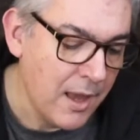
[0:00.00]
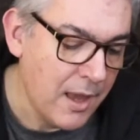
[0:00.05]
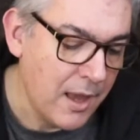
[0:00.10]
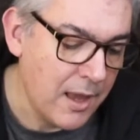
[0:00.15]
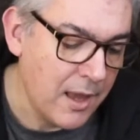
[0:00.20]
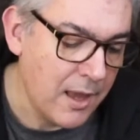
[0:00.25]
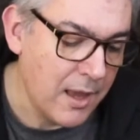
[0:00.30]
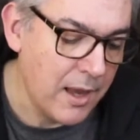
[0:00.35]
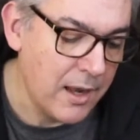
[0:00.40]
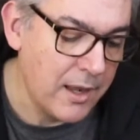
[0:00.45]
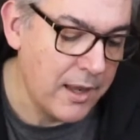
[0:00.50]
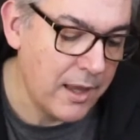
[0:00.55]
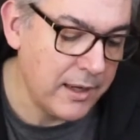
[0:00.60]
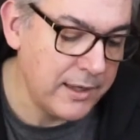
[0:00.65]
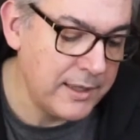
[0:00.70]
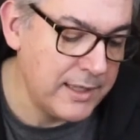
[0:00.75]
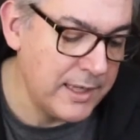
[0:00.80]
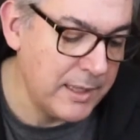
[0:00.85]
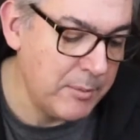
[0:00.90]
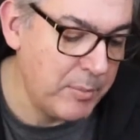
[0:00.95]

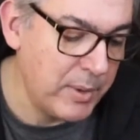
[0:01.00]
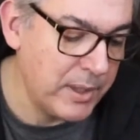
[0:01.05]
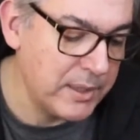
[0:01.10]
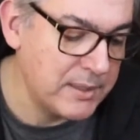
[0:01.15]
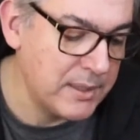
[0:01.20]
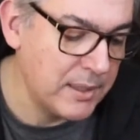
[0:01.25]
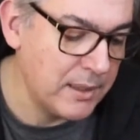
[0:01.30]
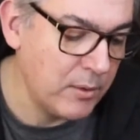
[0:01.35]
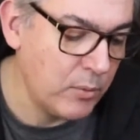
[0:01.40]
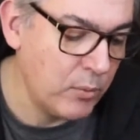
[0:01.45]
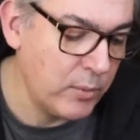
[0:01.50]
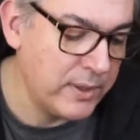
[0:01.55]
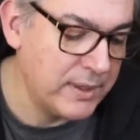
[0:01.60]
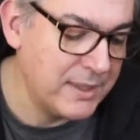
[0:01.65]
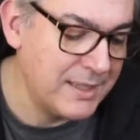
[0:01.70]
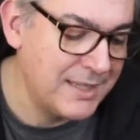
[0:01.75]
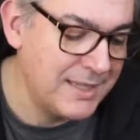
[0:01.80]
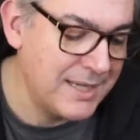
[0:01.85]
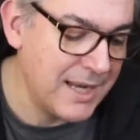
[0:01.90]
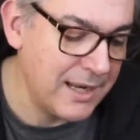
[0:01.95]
Lightly bitter with
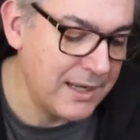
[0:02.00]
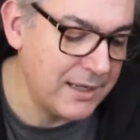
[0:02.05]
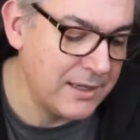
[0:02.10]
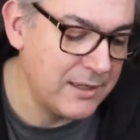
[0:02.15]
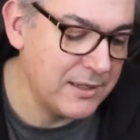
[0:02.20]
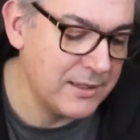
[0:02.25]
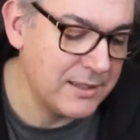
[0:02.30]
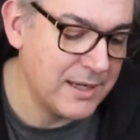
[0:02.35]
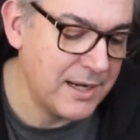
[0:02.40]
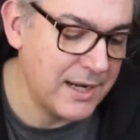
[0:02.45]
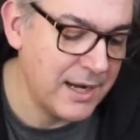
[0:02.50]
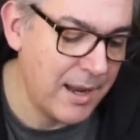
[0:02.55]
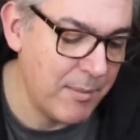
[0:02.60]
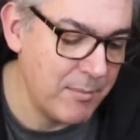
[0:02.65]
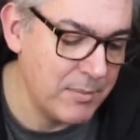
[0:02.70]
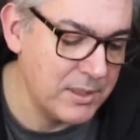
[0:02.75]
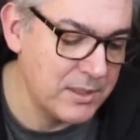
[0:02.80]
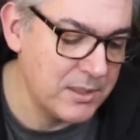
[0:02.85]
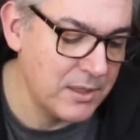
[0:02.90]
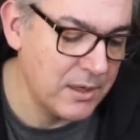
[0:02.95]
delicate
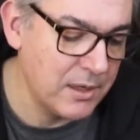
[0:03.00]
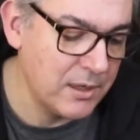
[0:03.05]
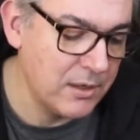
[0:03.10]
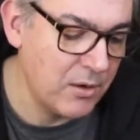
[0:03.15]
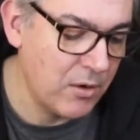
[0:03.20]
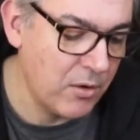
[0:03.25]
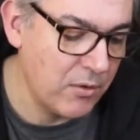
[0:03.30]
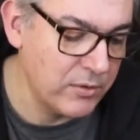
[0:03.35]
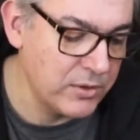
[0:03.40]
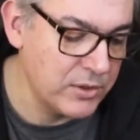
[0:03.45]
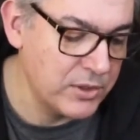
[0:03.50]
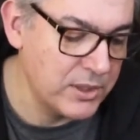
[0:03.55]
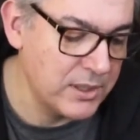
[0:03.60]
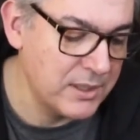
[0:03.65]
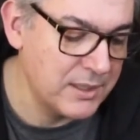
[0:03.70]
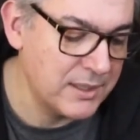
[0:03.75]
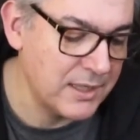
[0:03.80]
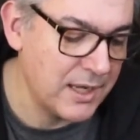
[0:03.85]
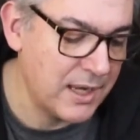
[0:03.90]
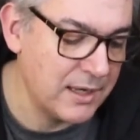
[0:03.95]
clementine
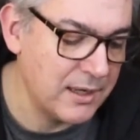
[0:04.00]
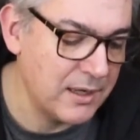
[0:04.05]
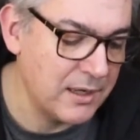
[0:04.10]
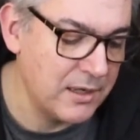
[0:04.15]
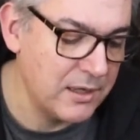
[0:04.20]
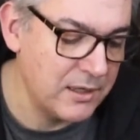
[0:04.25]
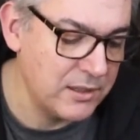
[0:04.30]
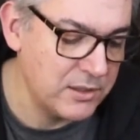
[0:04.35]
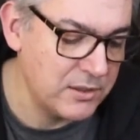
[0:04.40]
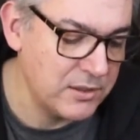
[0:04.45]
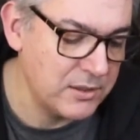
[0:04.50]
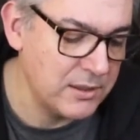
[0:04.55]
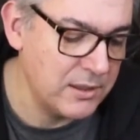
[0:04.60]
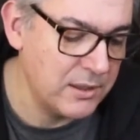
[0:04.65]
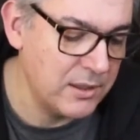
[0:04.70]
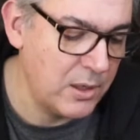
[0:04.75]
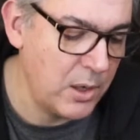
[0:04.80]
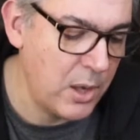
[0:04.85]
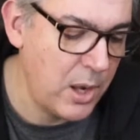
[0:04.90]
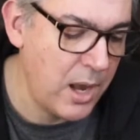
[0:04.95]
oranges and a
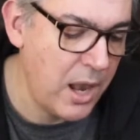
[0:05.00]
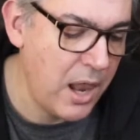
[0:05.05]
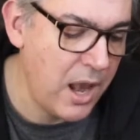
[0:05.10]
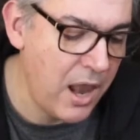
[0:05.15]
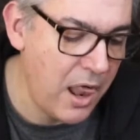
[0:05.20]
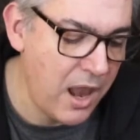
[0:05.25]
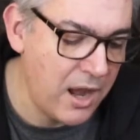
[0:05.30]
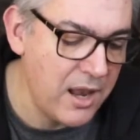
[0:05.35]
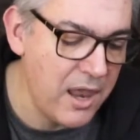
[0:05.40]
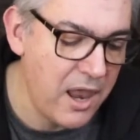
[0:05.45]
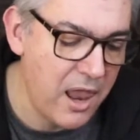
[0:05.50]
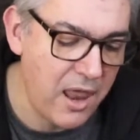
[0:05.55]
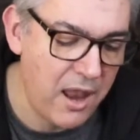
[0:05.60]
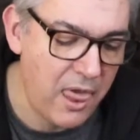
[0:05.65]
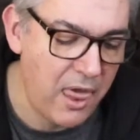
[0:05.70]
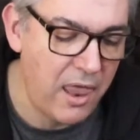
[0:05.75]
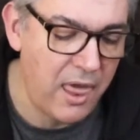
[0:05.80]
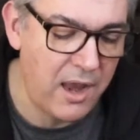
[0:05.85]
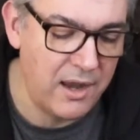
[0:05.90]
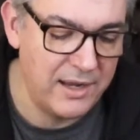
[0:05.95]

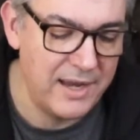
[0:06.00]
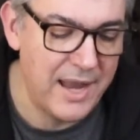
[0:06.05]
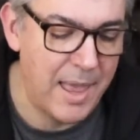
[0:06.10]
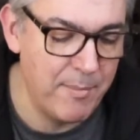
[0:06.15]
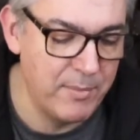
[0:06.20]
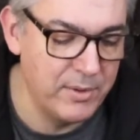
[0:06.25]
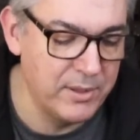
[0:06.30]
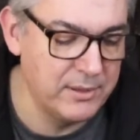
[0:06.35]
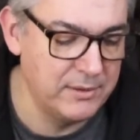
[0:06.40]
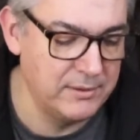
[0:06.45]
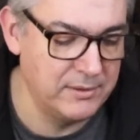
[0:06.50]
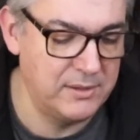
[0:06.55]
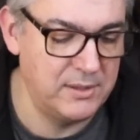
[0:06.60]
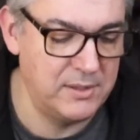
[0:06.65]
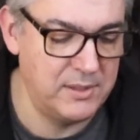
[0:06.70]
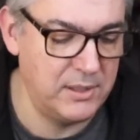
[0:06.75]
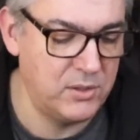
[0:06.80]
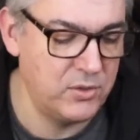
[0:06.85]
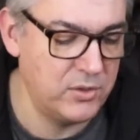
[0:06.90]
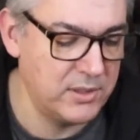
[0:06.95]
lemon
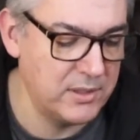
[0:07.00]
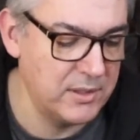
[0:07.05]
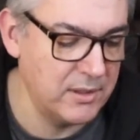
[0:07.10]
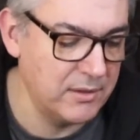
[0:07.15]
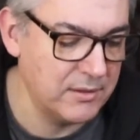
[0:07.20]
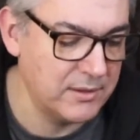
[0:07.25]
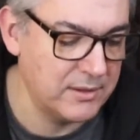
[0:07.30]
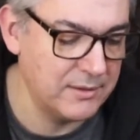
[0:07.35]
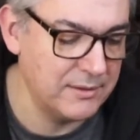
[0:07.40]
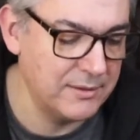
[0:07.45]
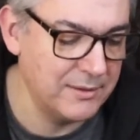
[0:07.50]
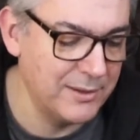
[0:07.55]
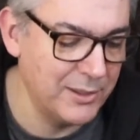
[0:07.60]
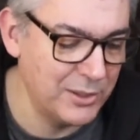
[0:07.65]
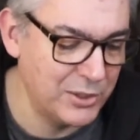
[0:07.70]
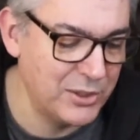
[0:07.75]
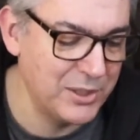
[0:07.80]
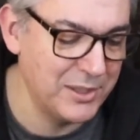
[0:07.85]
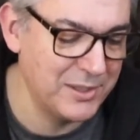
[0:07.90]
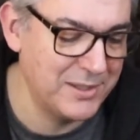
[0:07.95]
citrus notes.
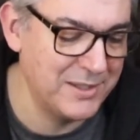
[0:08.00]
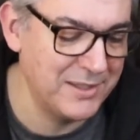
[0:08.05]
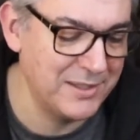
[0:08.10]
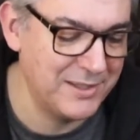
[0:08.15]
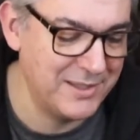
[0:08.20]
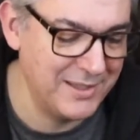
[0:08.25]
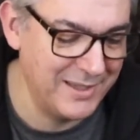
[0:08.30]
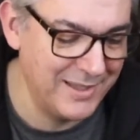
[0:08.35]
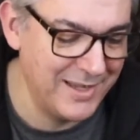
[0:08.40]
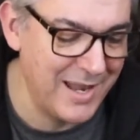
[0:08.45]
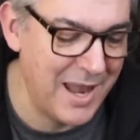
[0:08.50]
Luscious.